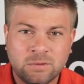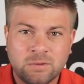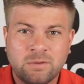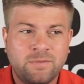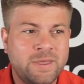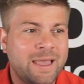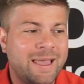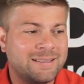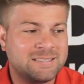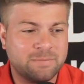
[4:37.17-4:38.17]
via
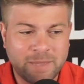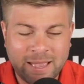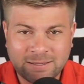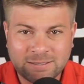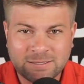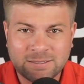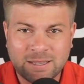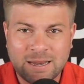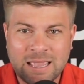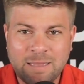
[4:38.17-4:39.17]
SMS
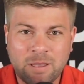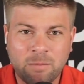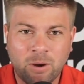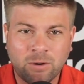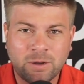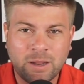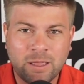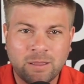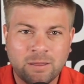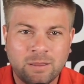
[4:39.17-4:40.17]
and email
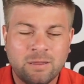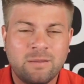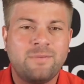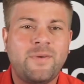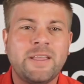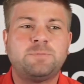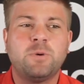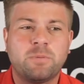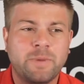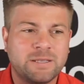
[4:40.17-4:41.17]
marketing,
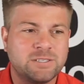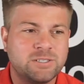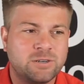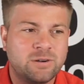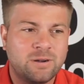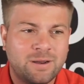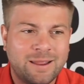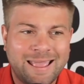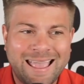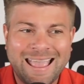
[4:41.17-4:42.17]
Facebook Messenger,
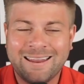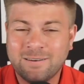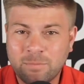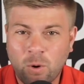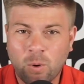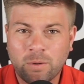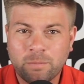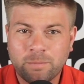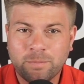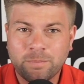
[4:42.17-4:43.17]
and more.
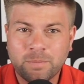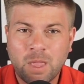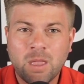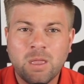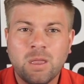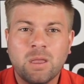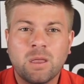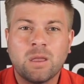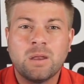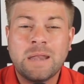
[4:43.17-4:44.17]

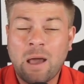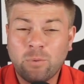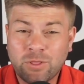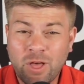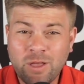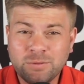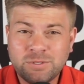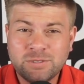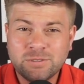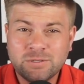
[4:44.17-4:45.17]
Now with
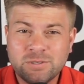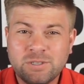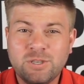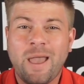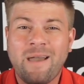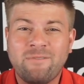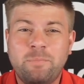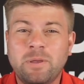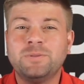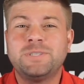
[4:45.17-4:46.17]
close, you have
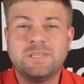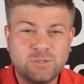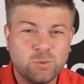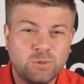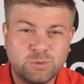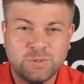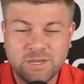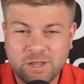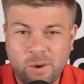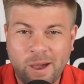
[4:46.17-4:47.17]
built-in tools
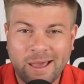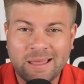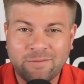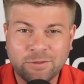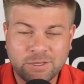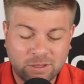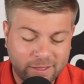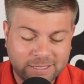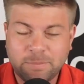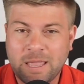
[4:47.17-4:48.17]
within GoHighLevel to
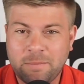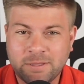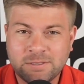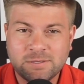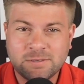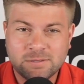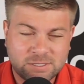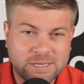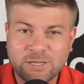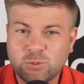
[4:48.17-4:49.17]
collect payments,
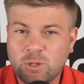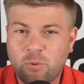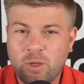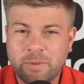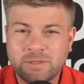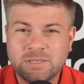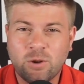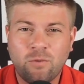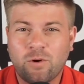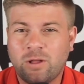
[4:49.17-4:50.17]
schedule appointments, and
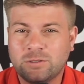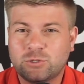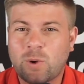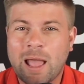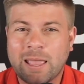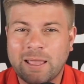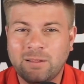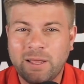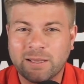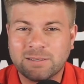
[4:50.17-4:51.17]
overall track
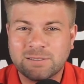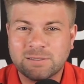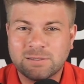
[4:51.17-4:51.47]
analytics.